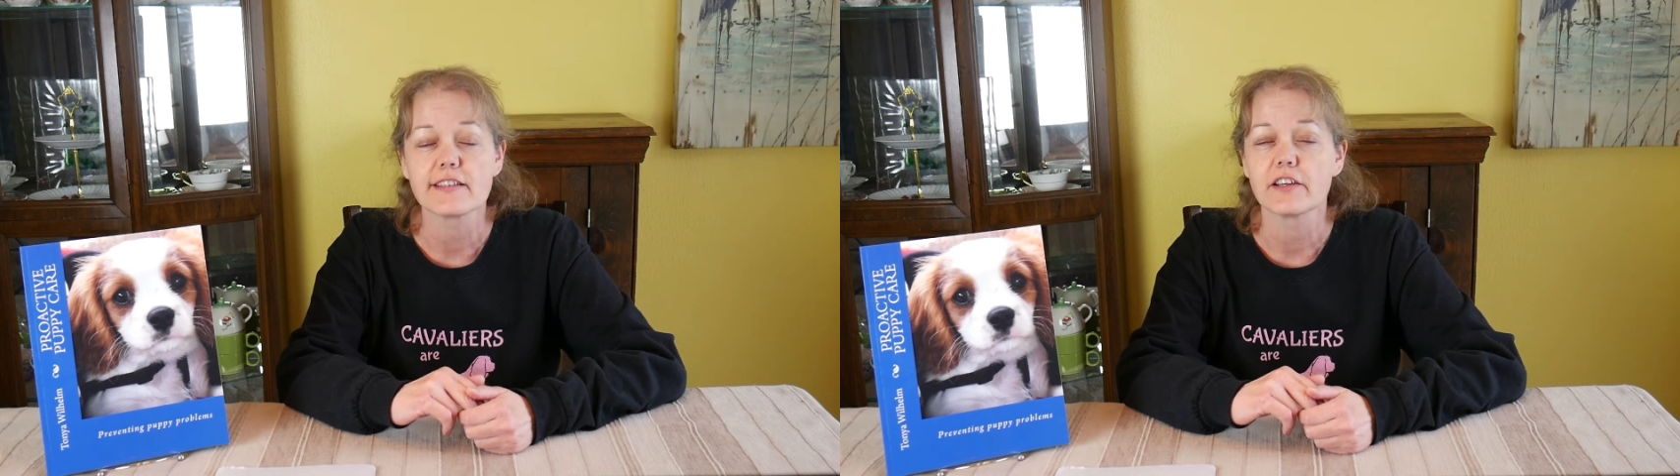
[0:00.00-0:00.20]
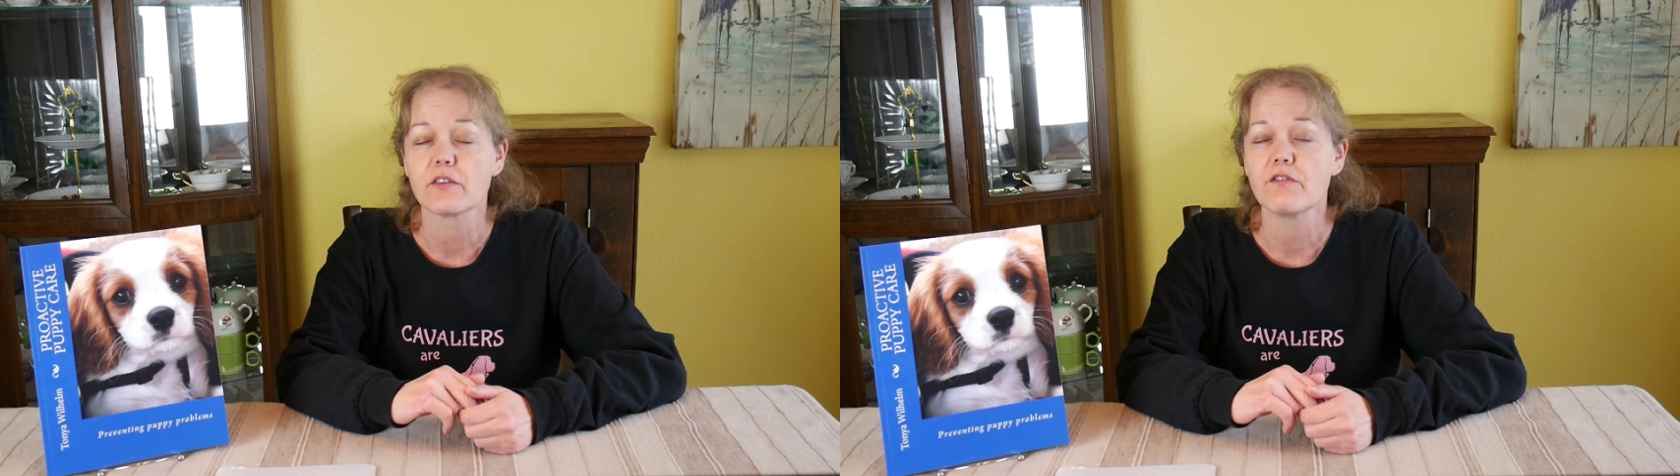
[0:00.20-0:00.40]

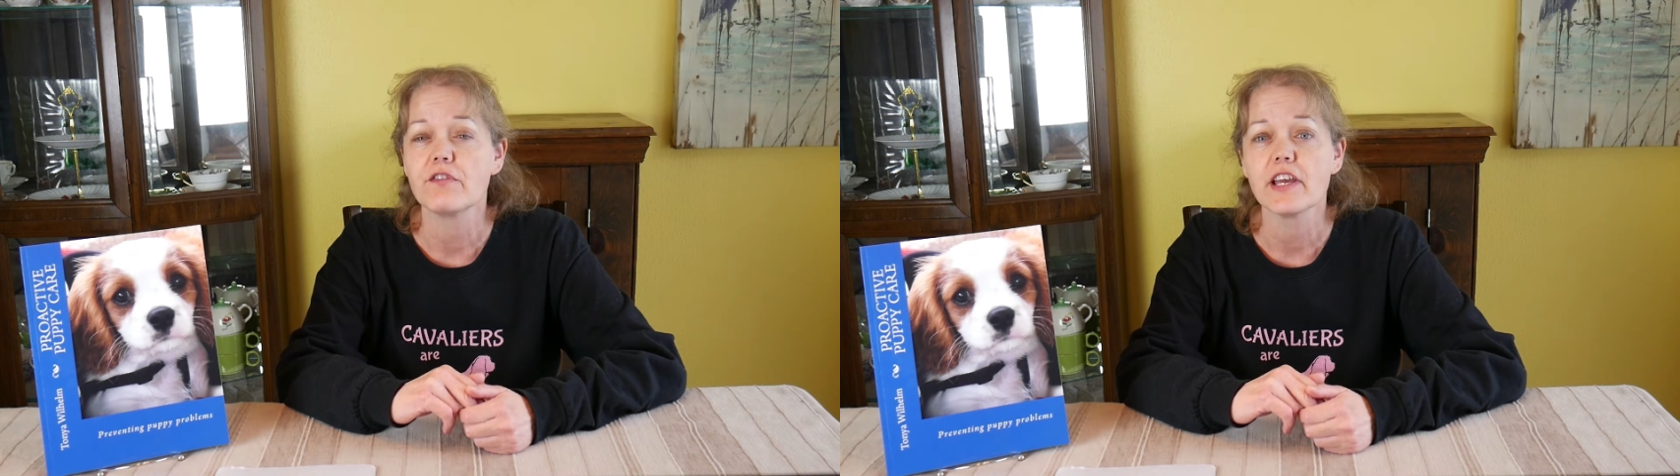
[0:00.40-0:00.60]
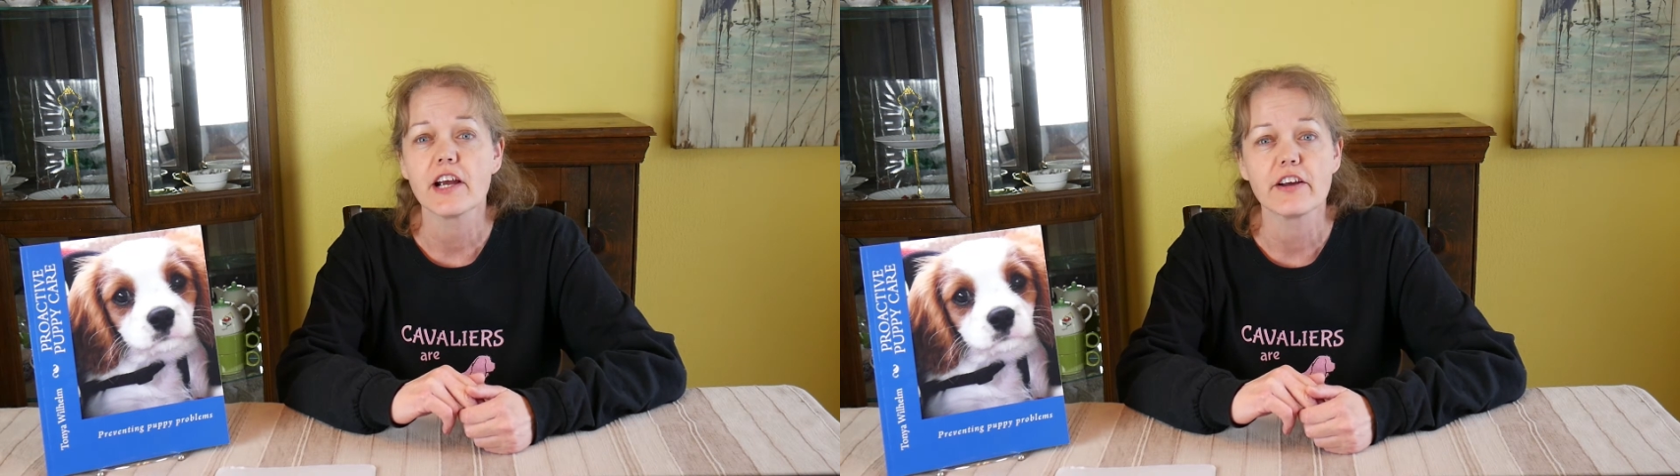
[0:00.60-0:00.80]
they're
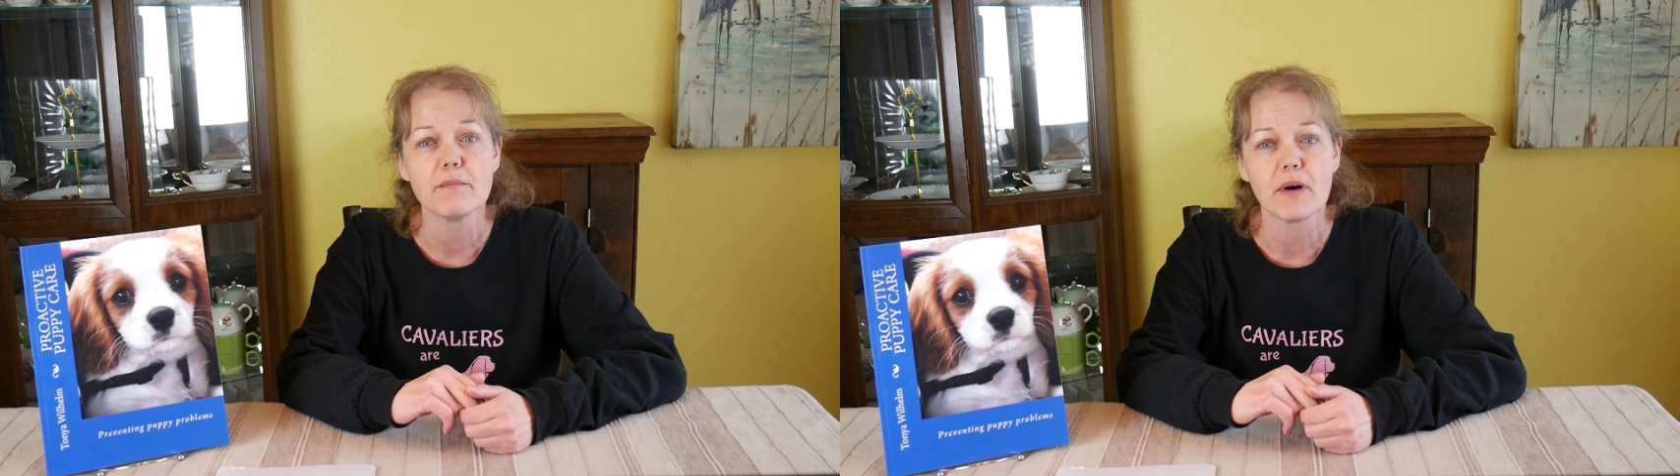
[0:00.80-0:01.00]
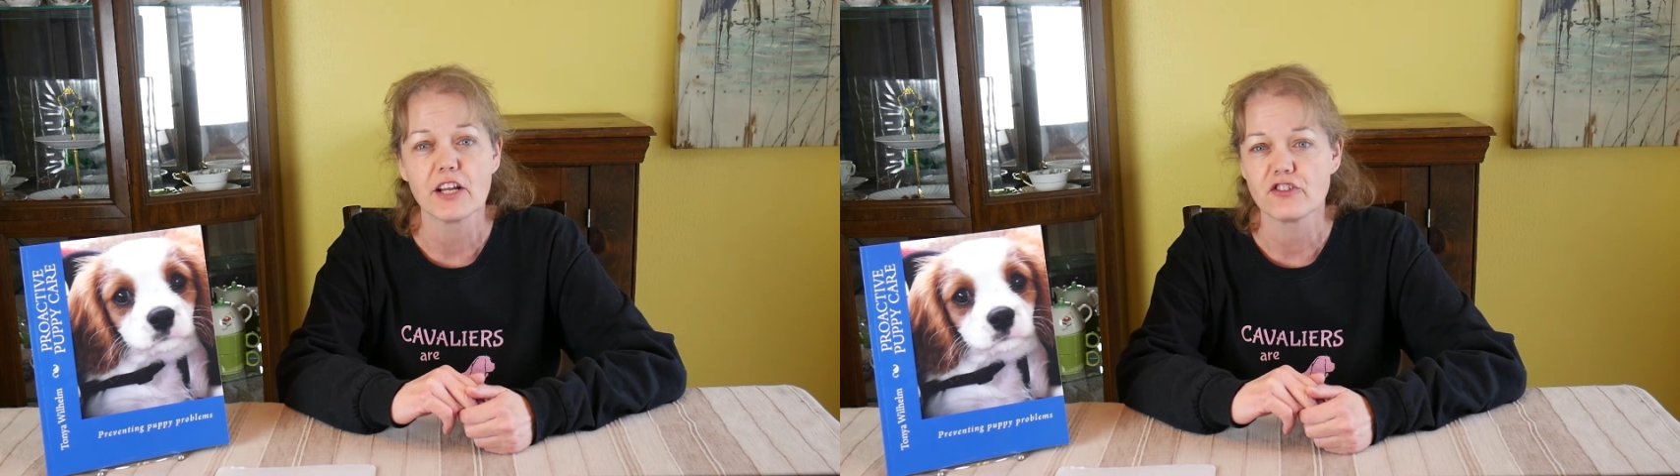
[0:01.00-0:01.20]
very
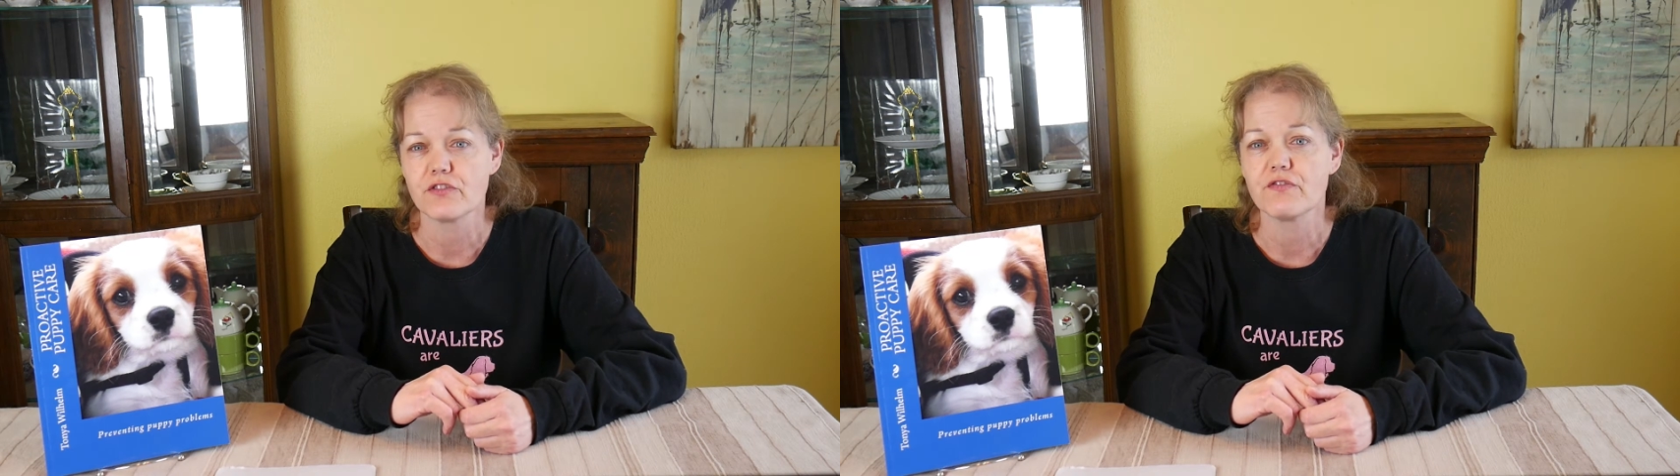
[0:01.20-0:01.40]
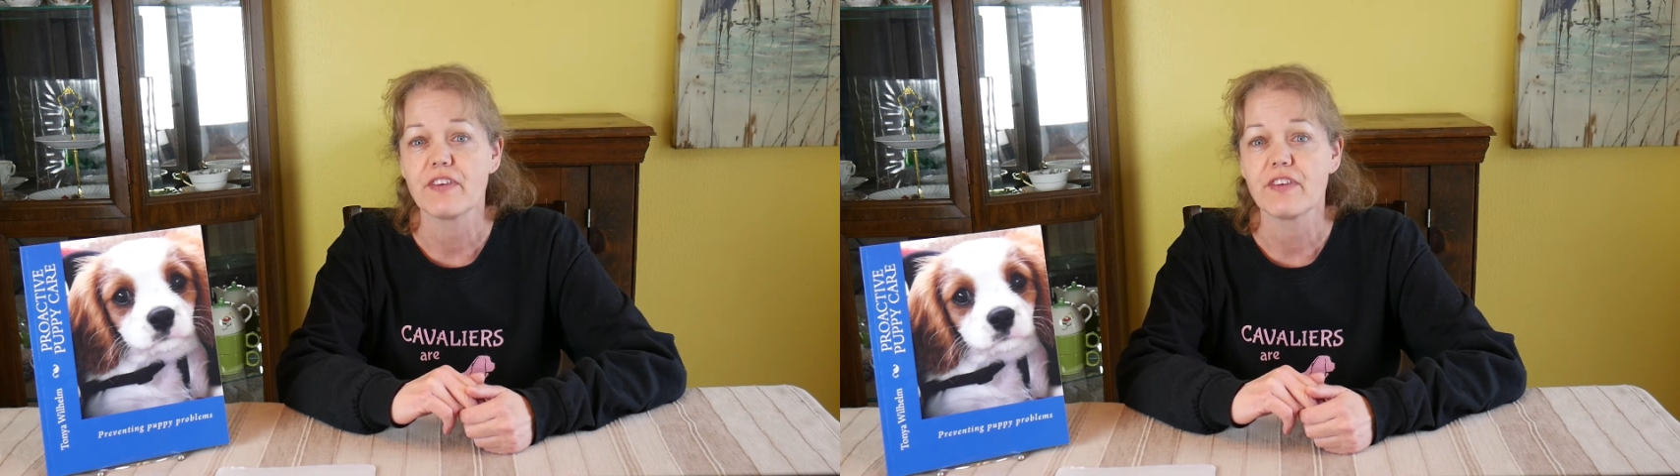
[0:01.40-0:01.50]
much